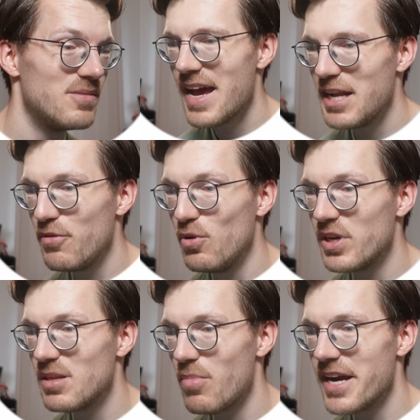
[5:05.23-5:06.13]
And if we look
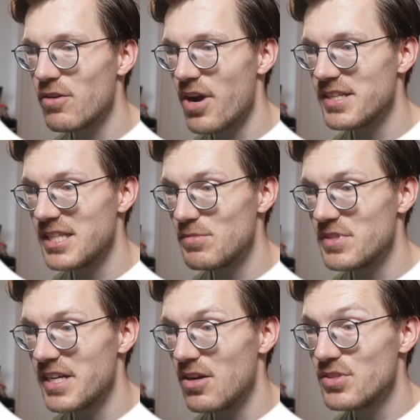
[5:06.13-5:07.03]
at the bike rides
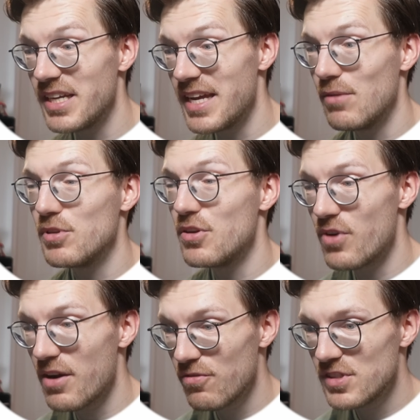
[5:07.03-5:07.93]
themselves, again with the
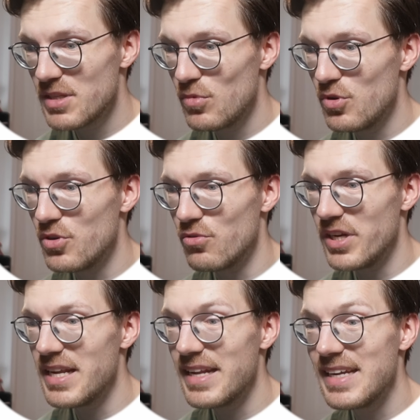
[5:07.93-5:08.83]
reference in
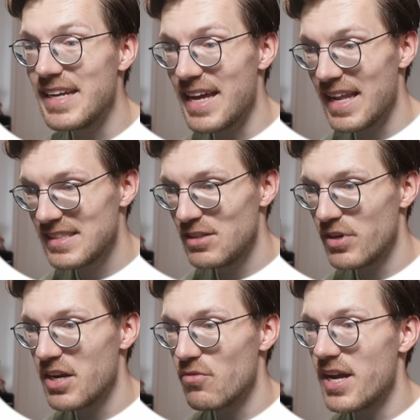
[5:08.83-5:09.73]
blue-green and the Galaxy
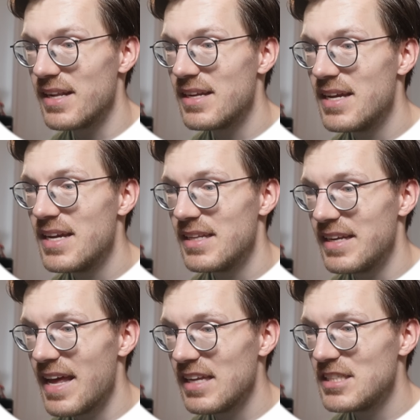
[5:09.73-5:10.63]
Ring in red, the
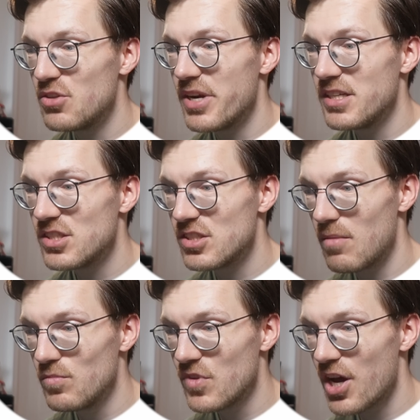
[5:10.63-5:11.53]
Galaxy Ring
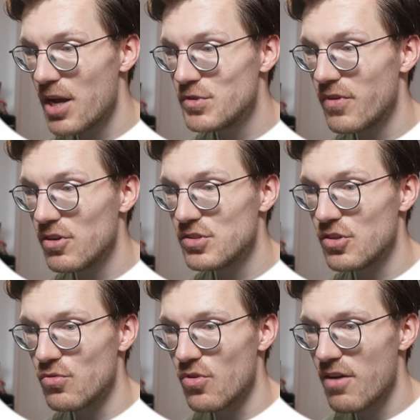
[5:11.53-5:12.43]
sometimes follows
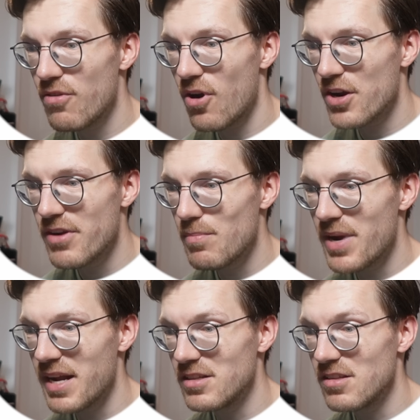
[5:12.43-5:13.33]
the rough heart rate
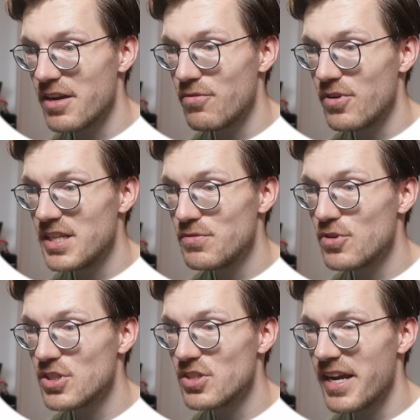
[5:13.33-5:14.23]
patterns like for this
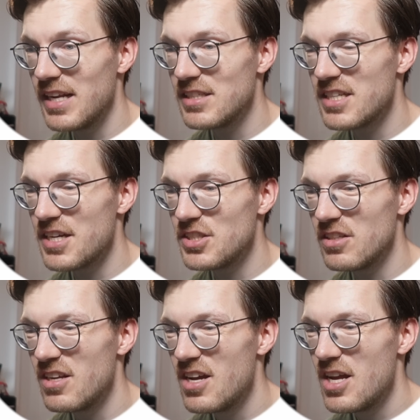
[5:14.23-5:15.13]
first cycling
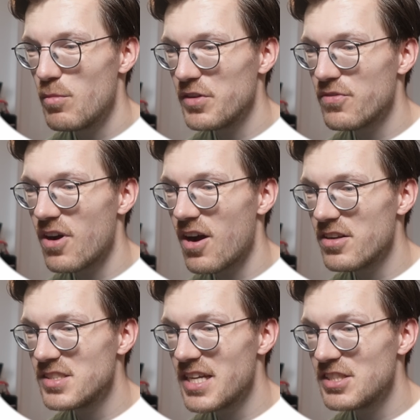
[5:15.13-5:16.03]
session, but for
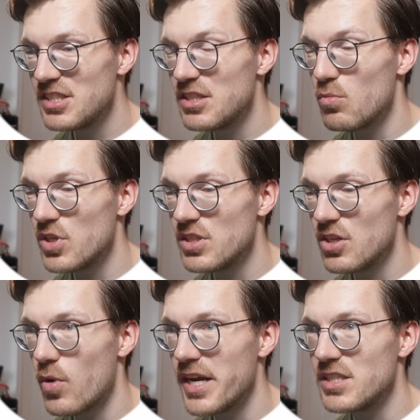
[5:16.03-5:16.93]
other sessions it wasn't
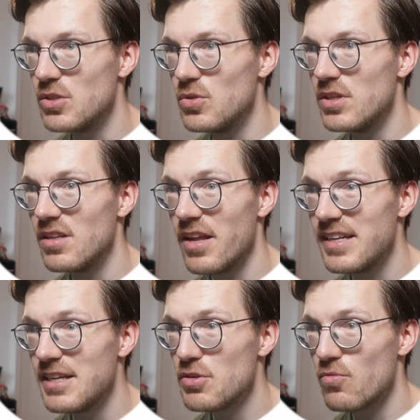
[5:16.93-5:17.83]
quite as good,
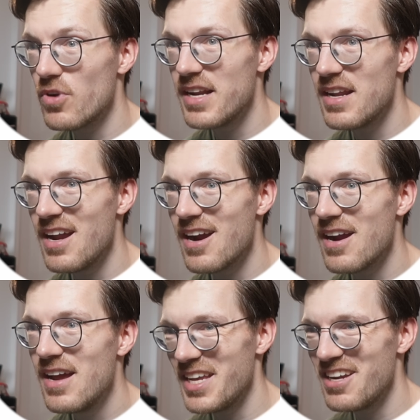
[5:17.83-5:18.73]
like this one right
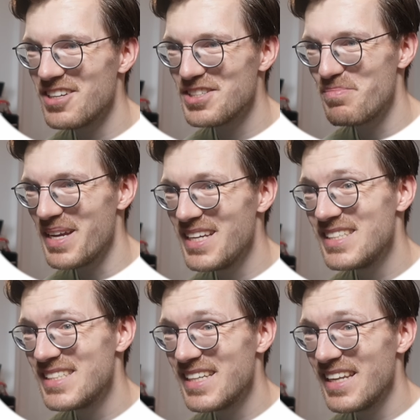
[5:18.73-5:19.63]
here. Here it's
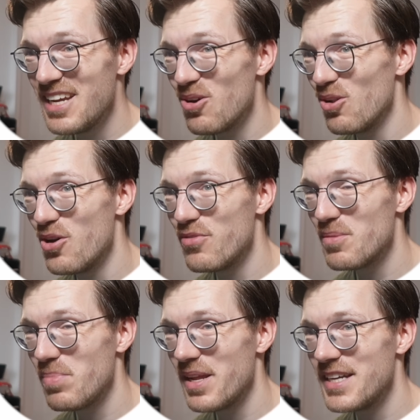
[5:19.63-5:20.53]
basically all over the
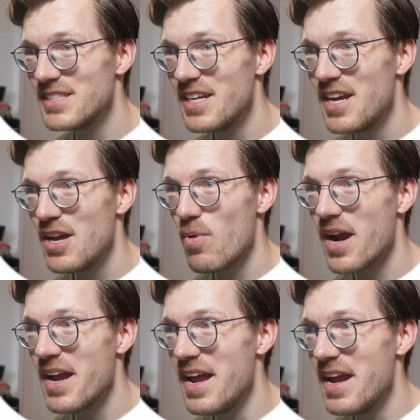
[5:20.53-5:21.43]
place,
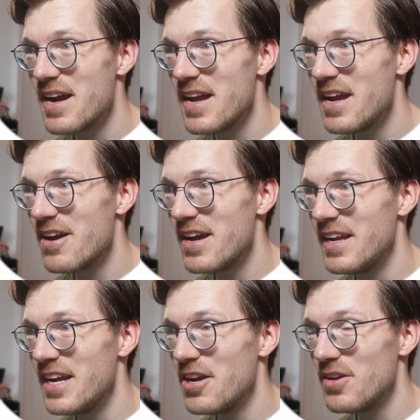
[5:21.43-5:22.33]
where here, here and
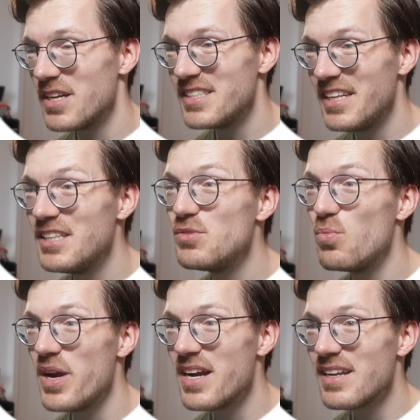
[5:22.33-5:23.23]
here you can see these
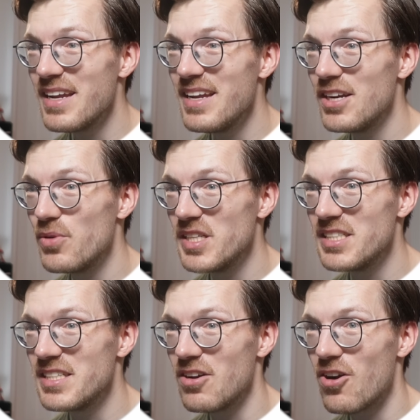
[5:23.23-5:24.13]
weird
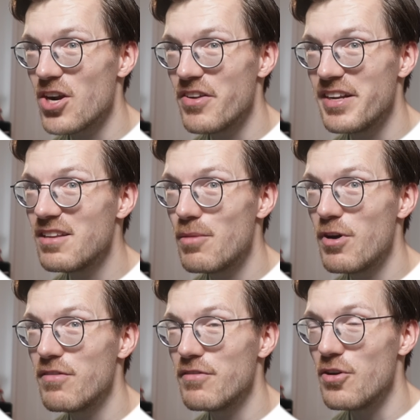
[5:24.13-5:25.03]
increases in heart rate that come
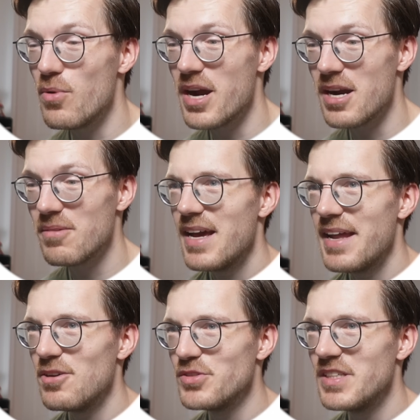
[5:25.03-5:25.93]
out of nowhere.
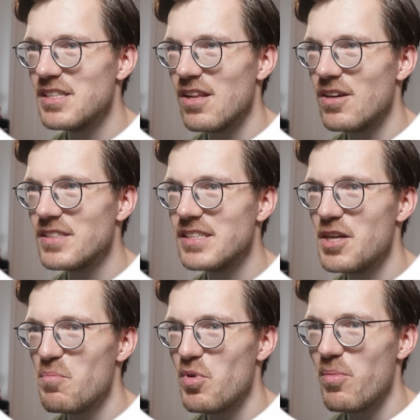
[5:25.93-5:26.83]
And also this last
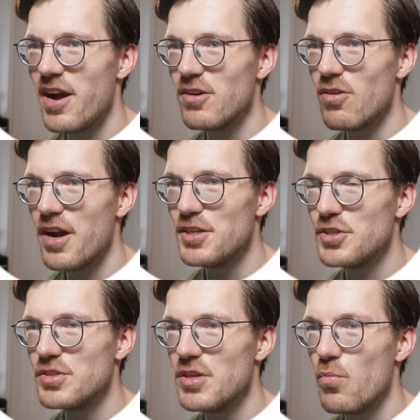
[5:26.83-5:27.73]
example bike ride
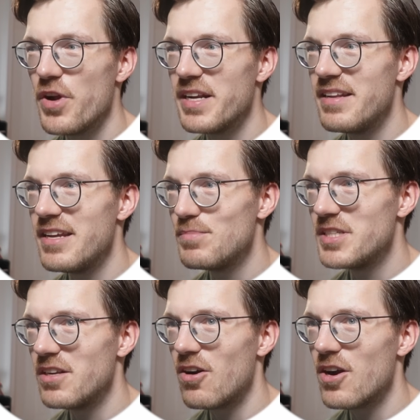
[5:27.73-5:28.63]
shows some weird dips
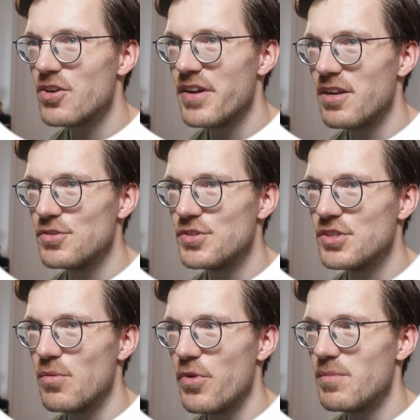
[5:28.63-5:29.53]
in heart rate and also
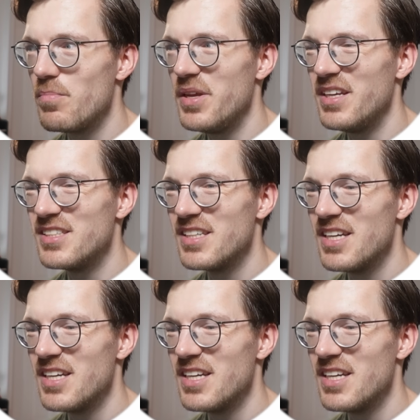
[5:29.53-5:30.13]
some weird peaks.